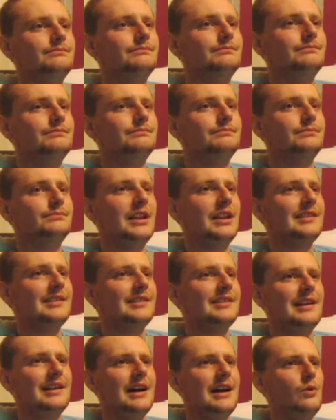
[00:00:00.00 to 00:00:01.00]
Plays it
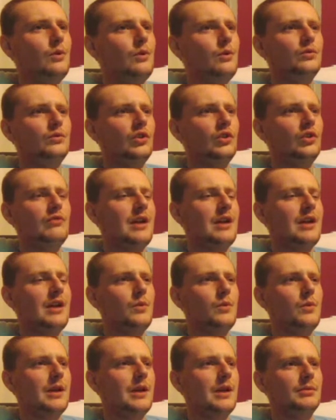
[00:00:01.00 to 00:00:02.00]
out to the right
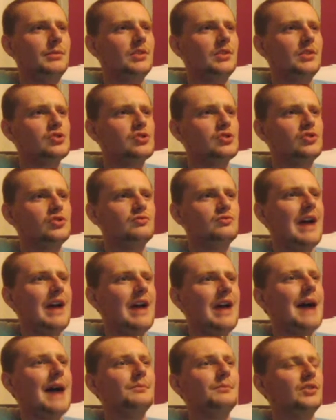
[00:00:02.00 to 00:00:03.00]
wing position to
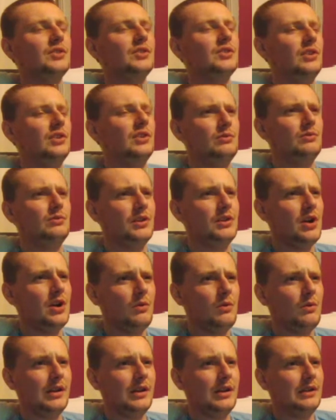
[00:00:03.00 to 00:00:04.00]
absolutely no
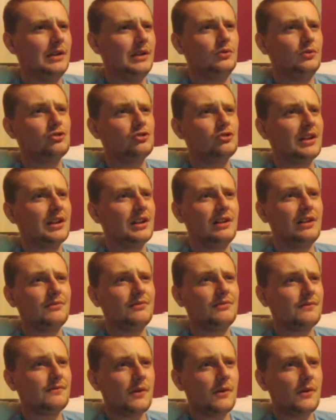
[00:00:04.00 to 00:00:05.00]
one. And it will trickle out for
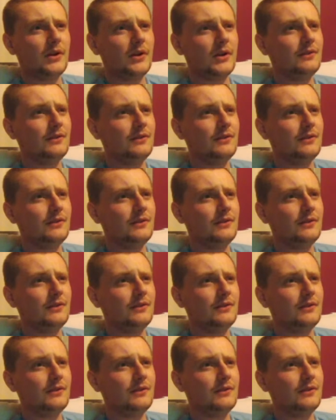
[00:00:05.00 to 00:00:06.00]
a throw-in on the far side to
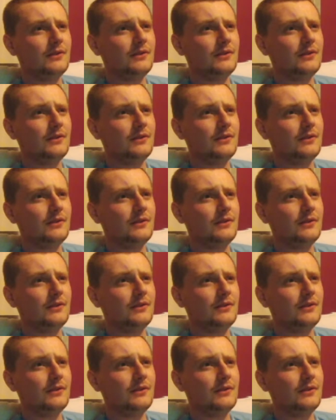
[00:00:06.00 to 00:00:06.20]
Fulham.